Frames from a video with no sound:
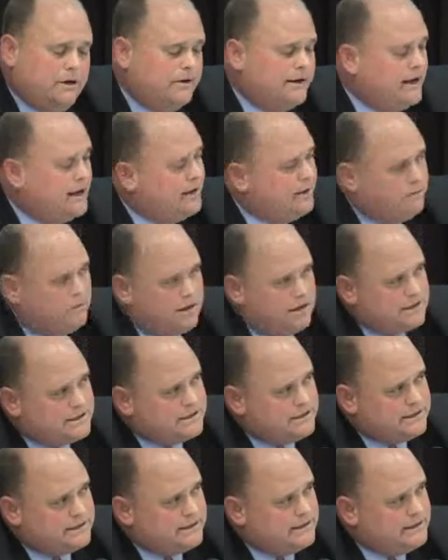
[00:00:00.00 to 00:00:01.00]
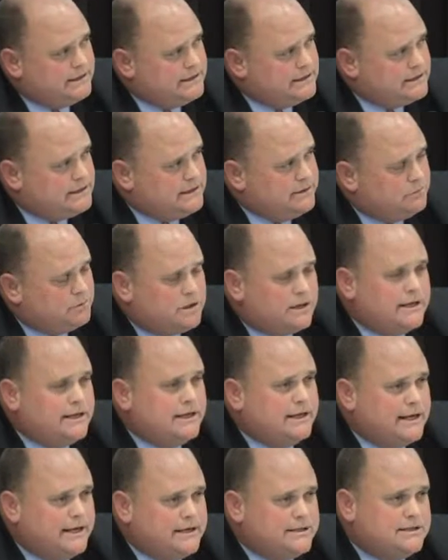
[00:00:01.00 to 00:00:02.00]
go down to Washington, D.C., we're going to
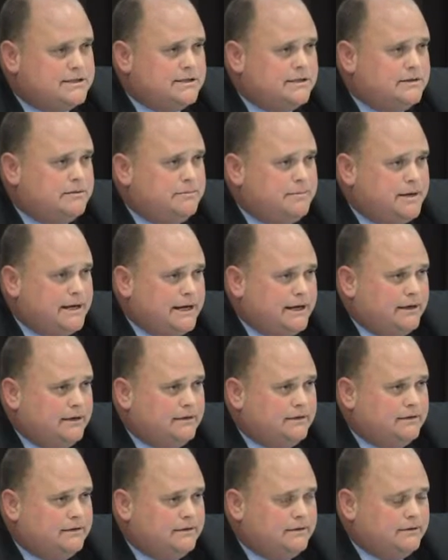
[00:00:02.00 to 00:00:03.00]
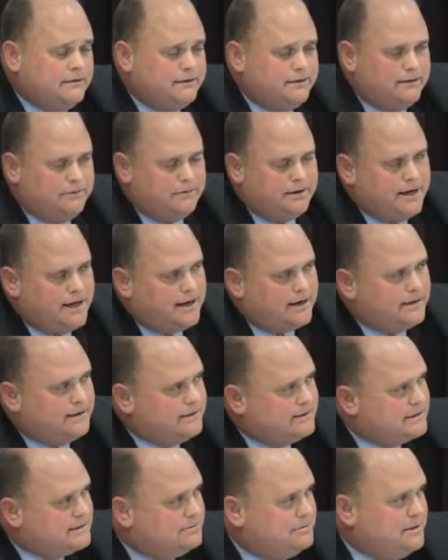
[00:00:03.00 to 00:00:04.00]
engage in the debate. We're not going
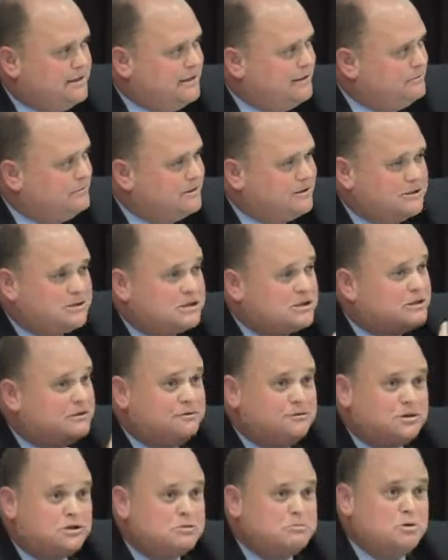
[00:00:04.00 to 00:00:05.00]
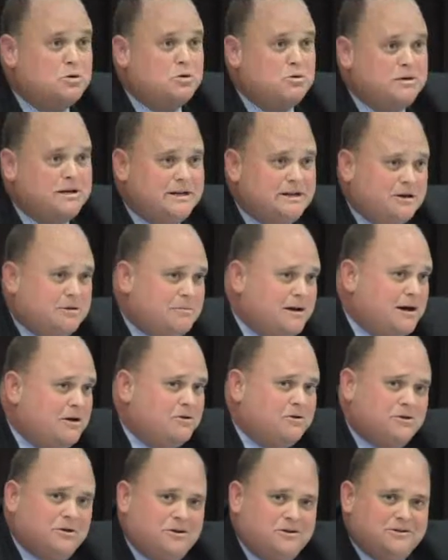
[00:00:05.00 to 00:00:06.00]
to speak with a silver spoon in our
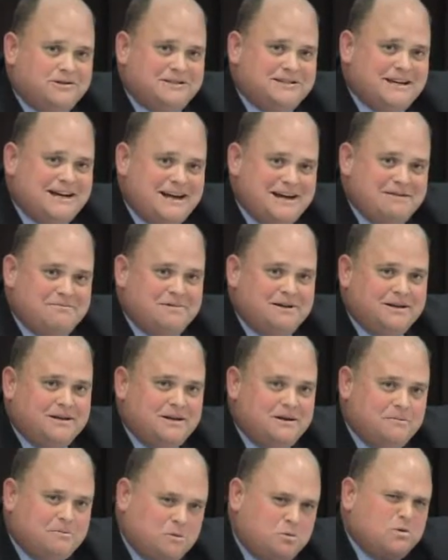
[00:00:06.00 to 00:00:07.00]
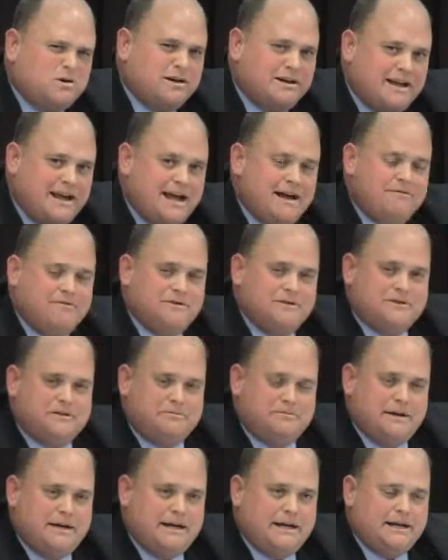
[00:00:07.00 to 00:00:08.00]
mouth all the time, but we're going to have the
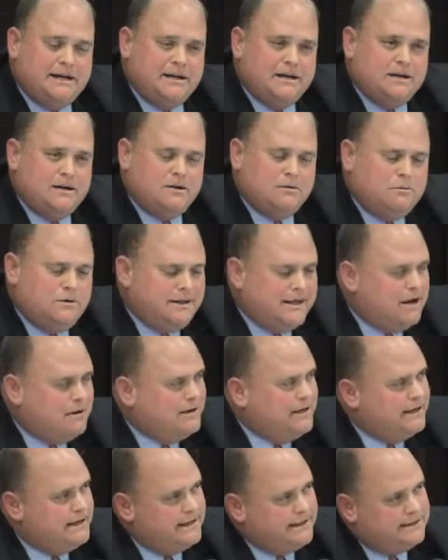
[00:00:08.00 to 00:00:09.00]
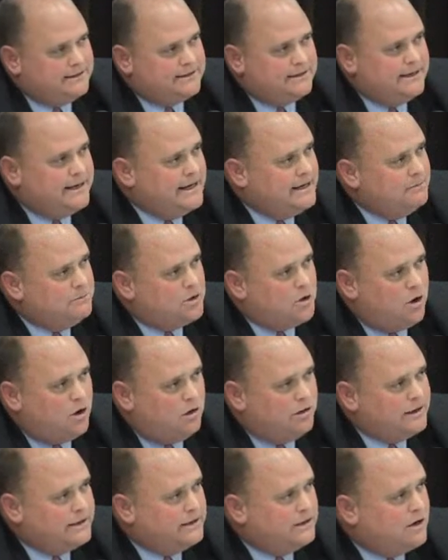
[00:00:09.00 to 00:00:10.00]
debate without getting into name
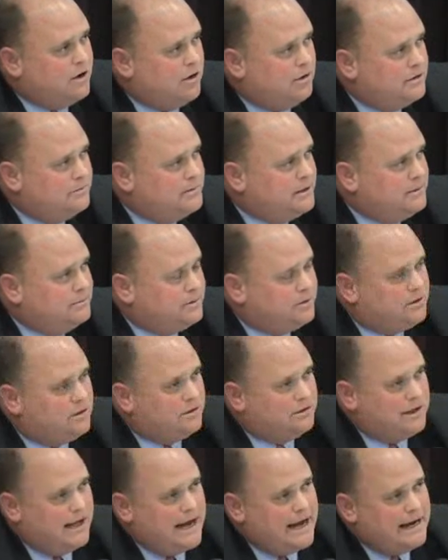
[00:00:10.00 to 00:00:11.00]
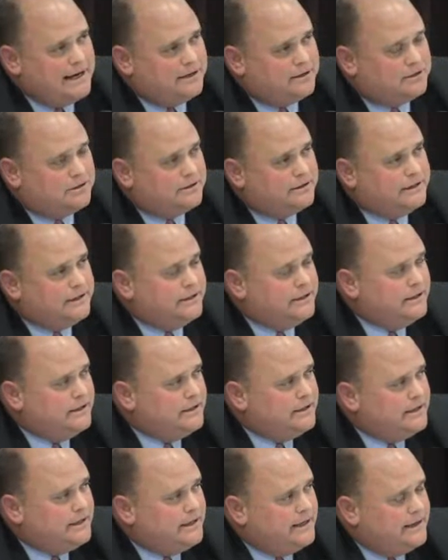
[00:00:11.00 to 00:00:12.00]
calling and calling people a liar
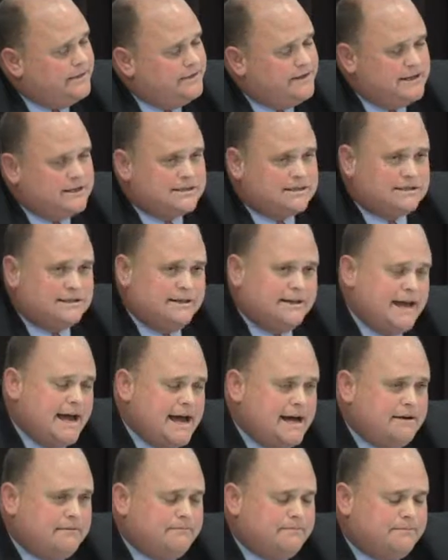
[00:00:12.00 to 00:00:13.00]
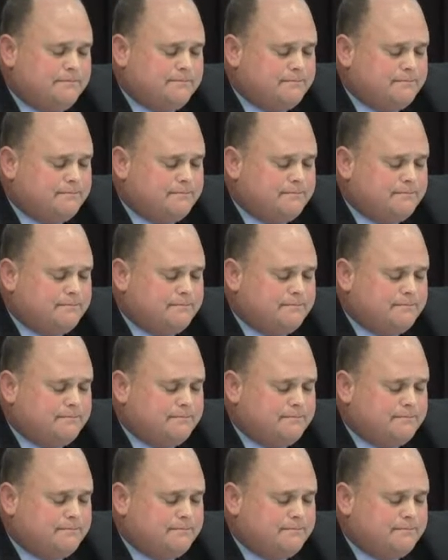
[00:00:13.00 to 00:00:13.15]
and this and that.